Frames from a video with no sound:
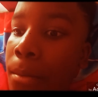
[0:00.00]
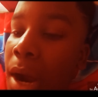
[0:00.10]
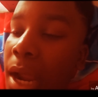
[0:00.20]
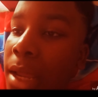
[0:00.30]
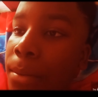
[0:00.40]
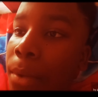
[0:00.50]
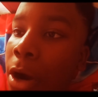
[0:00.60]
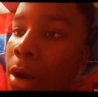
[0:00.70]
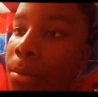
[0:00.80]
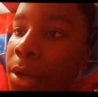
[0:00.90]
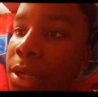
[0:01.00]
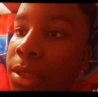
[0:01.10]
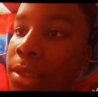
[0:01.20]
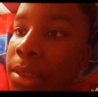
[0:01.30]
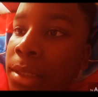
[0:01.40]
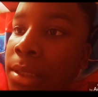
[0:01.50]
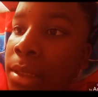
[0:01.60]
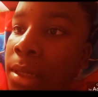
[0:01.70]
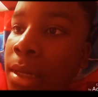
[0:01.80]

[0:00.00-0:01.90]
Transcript: my apartments.